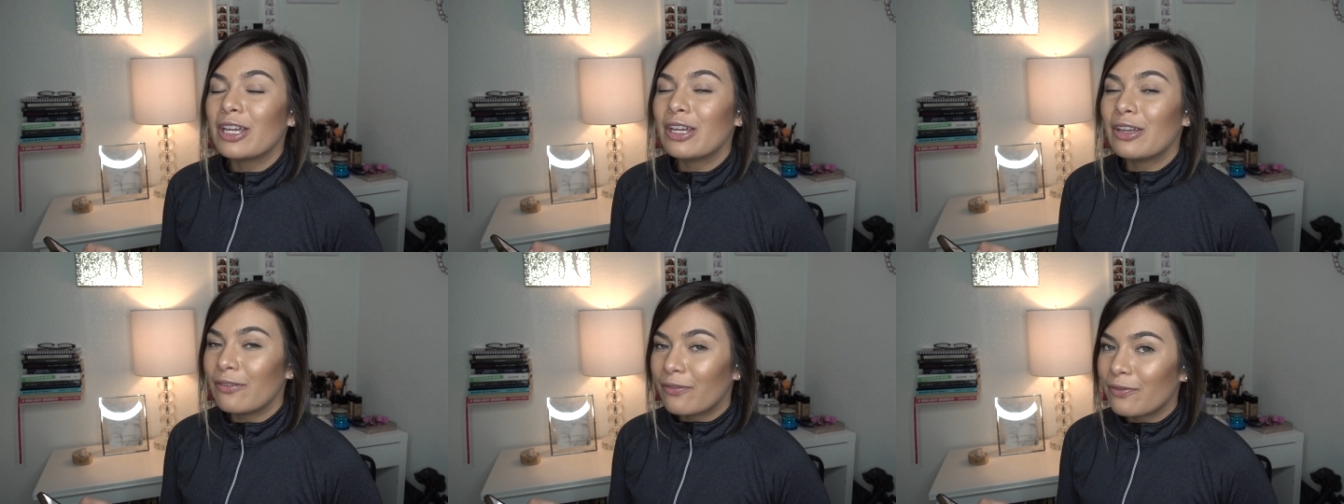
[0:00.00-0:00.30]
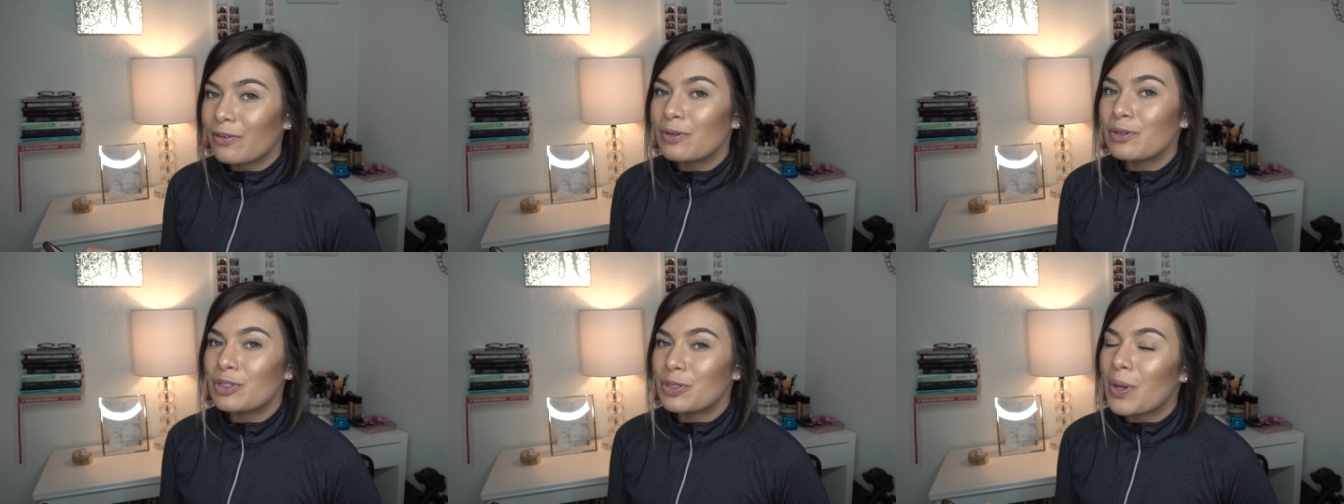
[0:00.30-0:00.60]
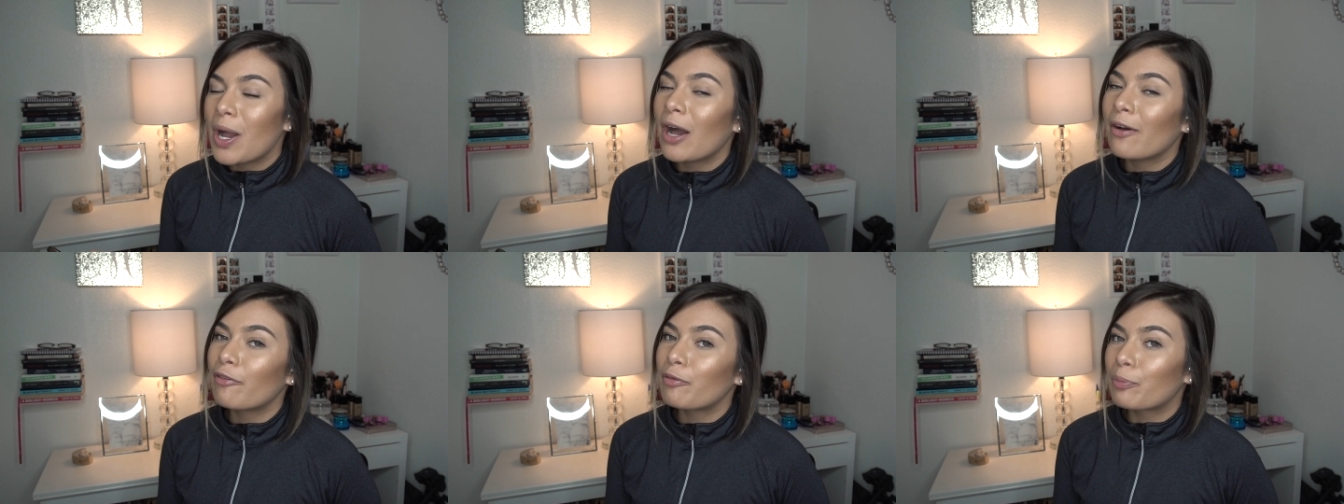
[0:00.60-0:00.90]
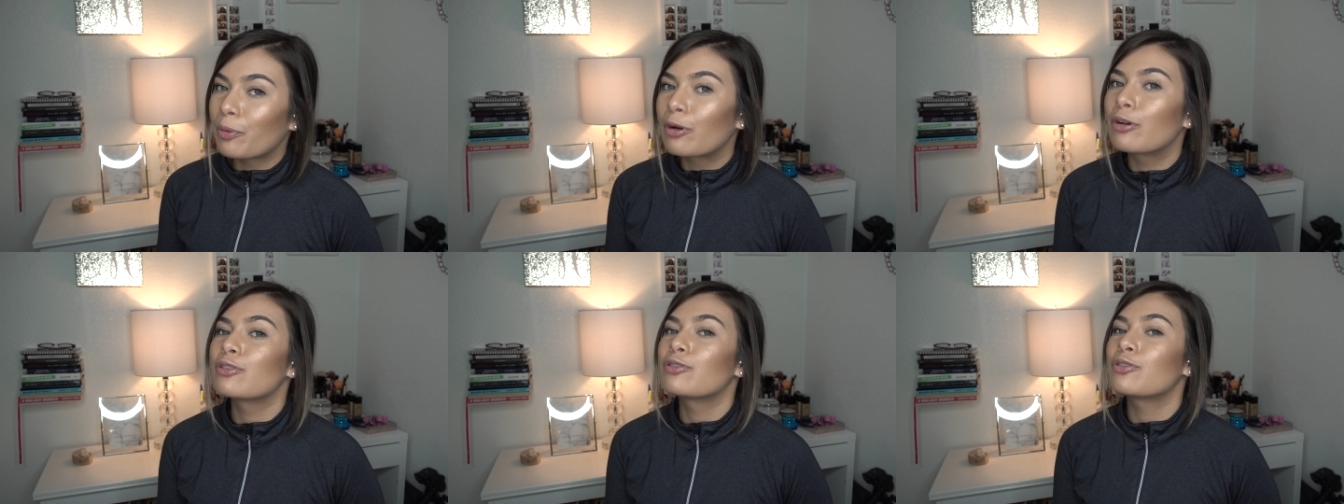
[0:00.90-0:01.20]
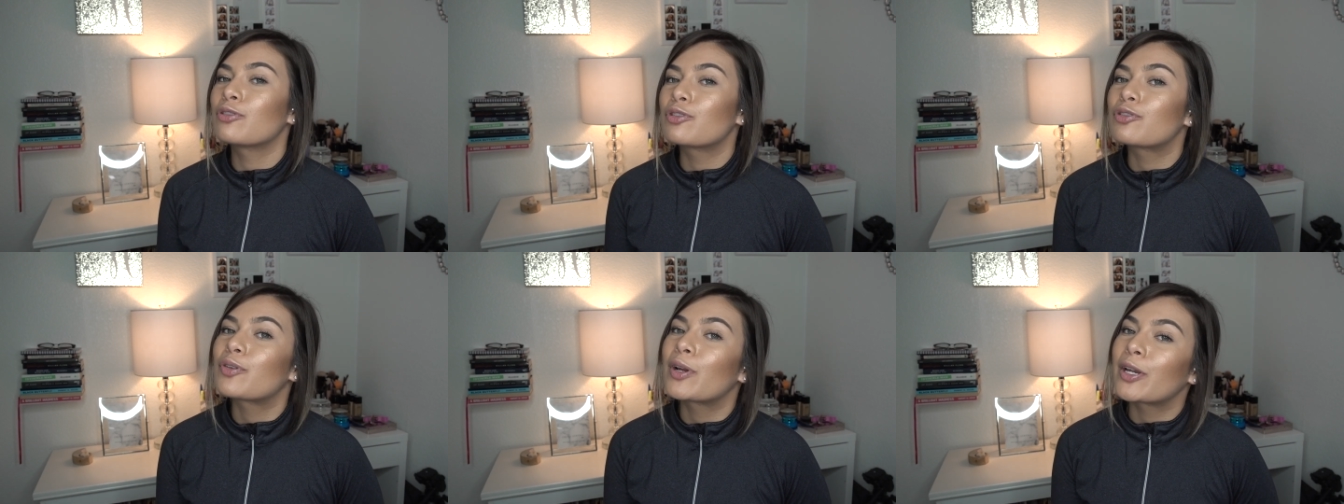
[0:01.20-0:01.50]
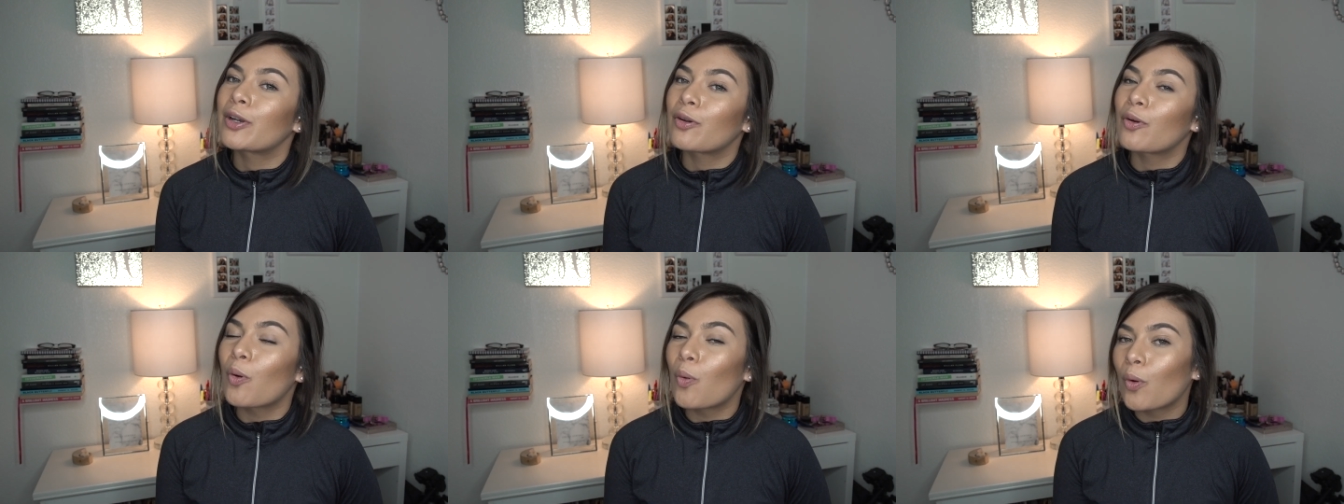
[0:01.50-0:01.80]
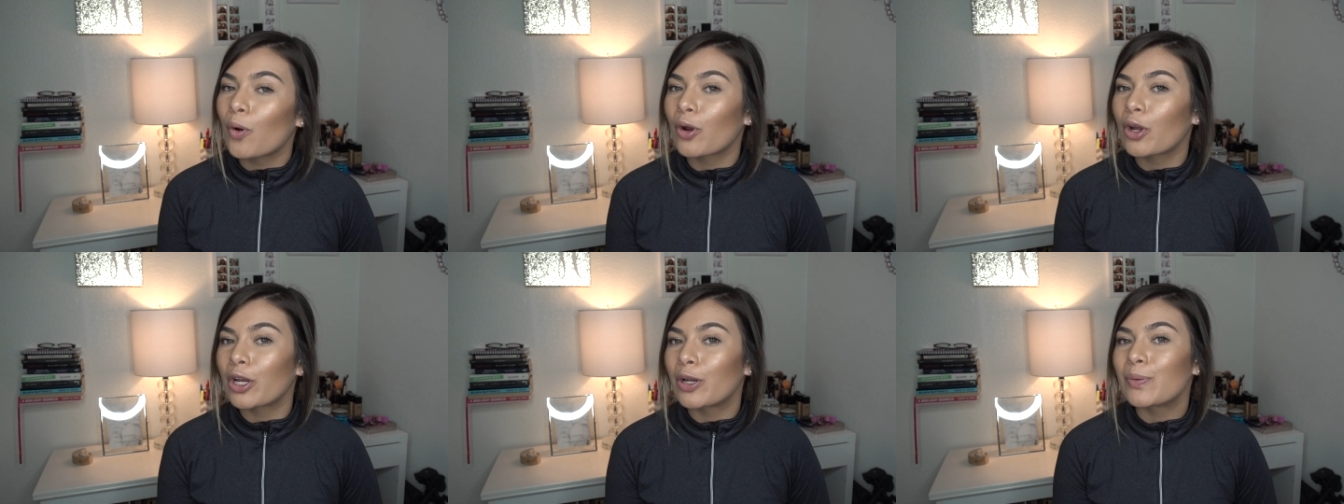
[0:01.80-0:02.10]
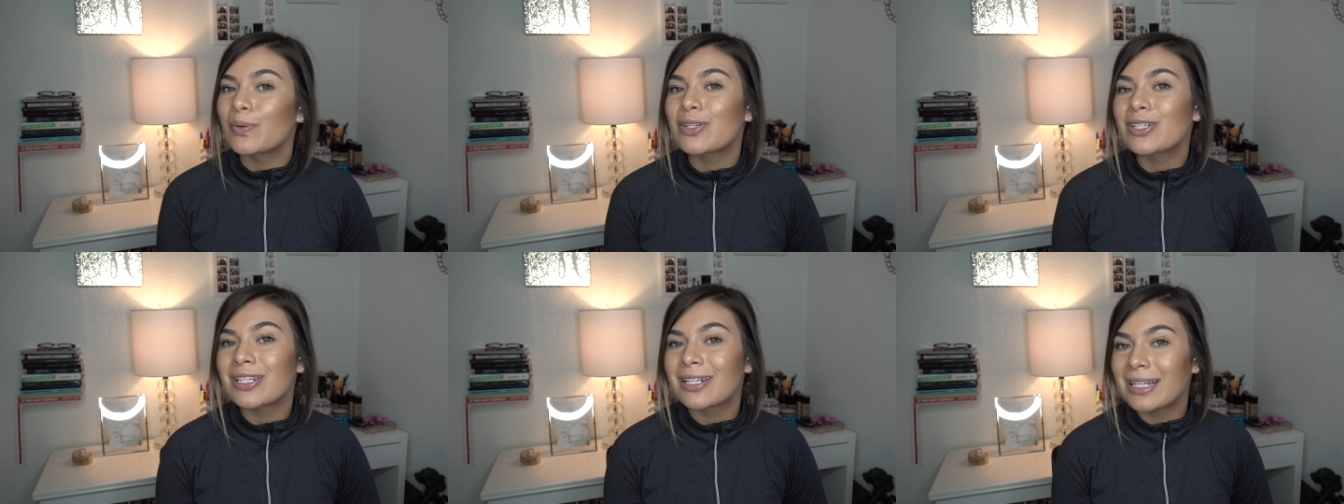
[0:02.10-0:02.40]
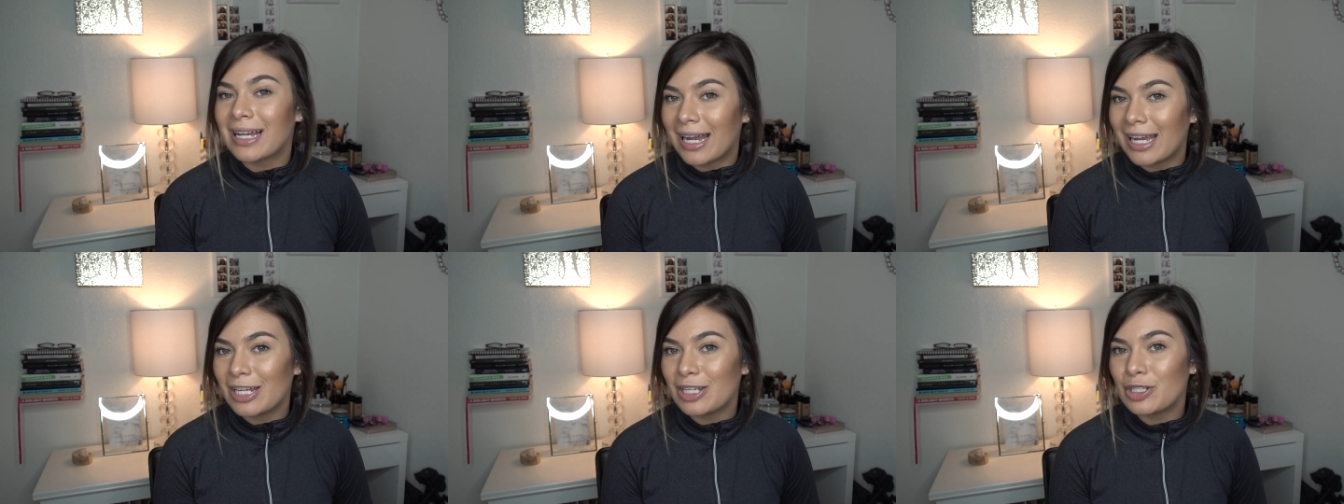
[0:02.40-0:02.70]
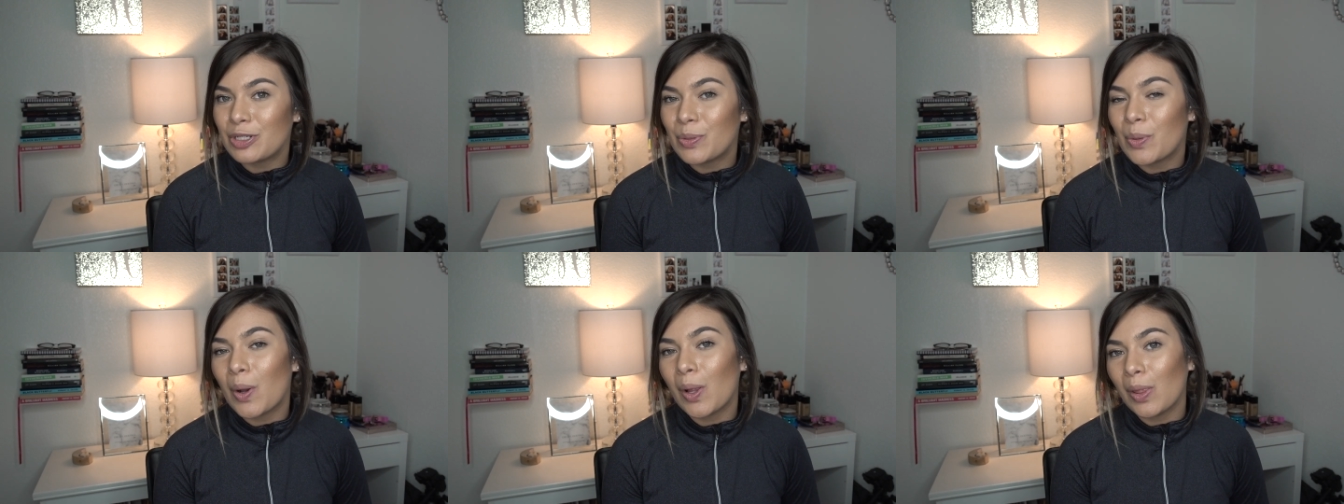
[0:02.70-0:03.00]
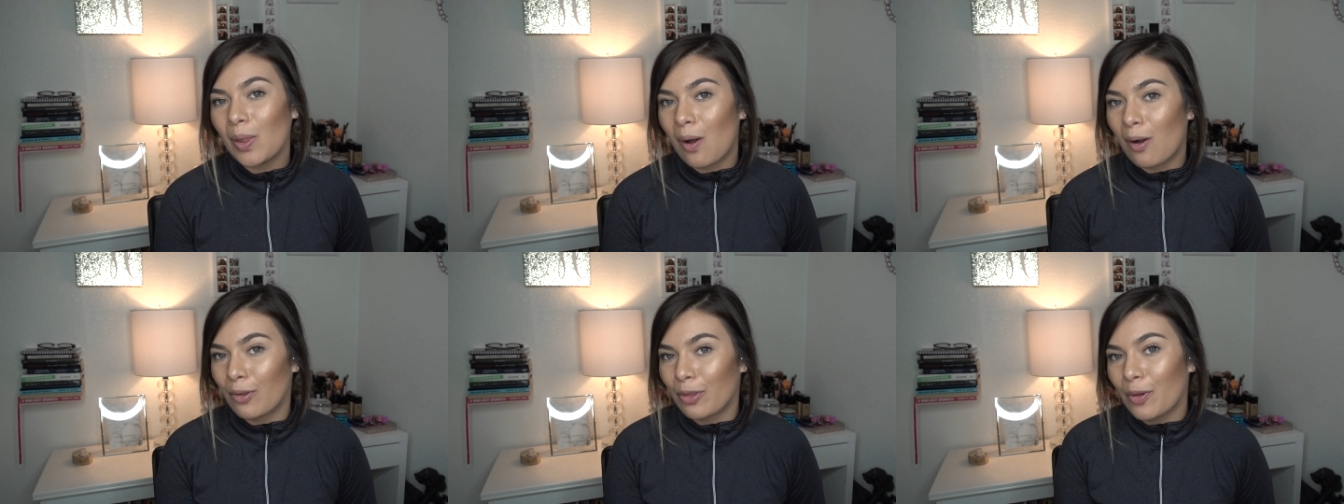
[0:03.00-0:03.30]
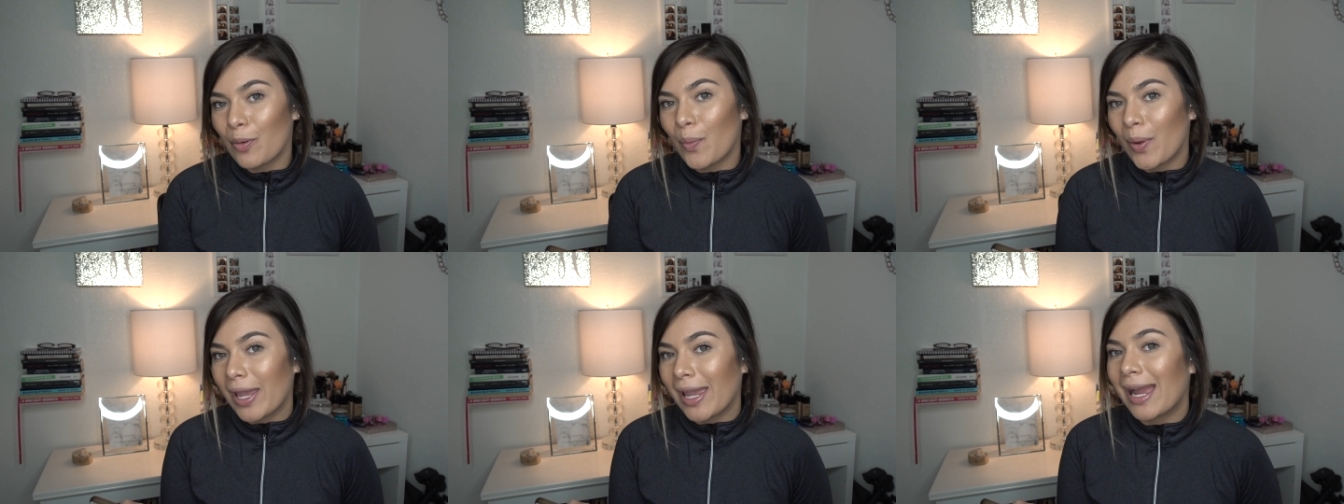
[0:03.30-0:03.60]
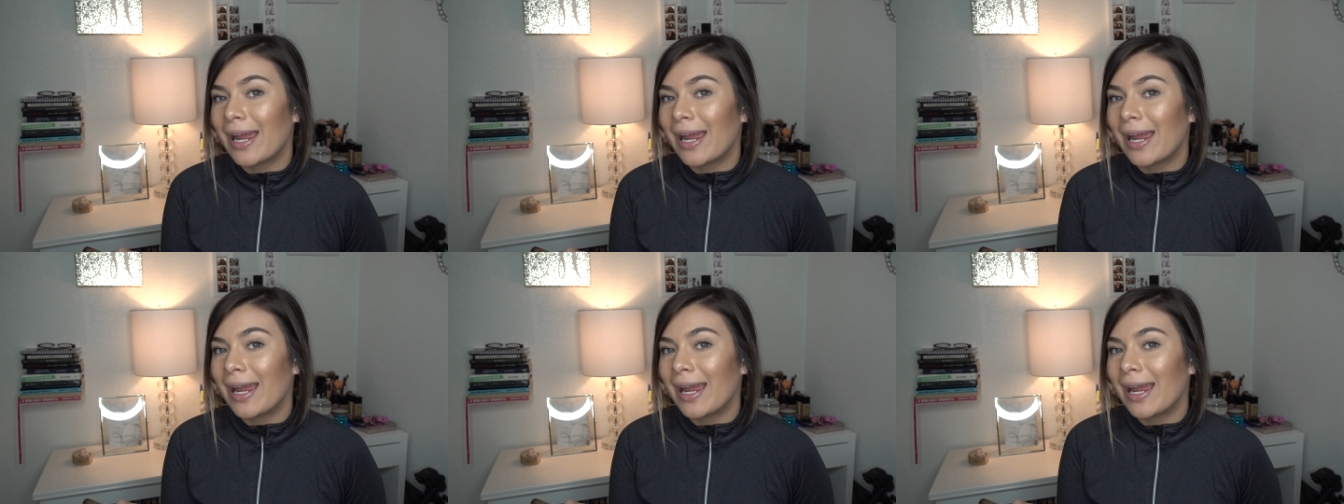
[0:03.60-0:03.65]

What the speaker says: if you do have a personal trainer or a coach to guide you along the way.